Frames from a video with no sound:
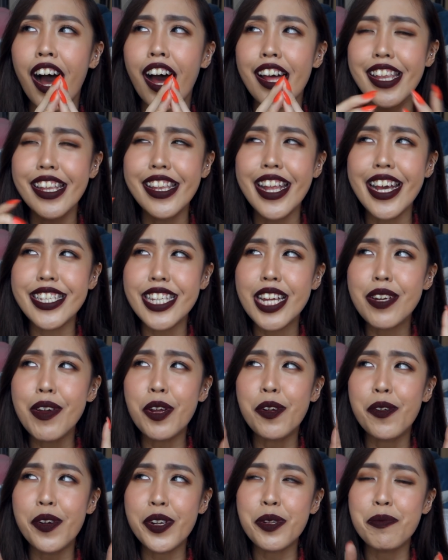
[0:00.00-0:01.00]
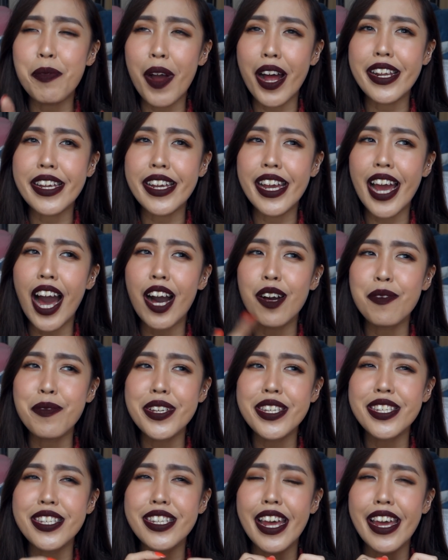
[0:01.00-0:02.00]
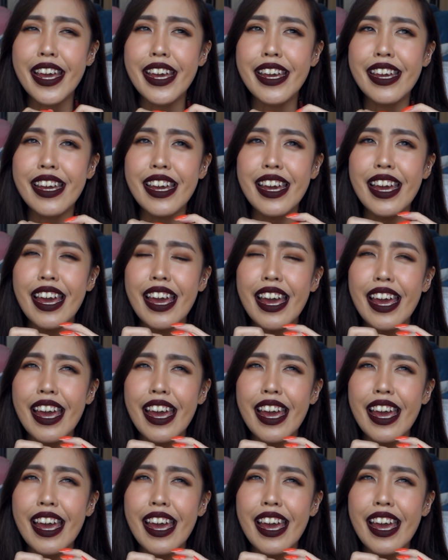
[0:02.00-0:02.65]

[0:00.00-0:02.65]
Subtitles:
the next time I'm going to Bali, I'll be staying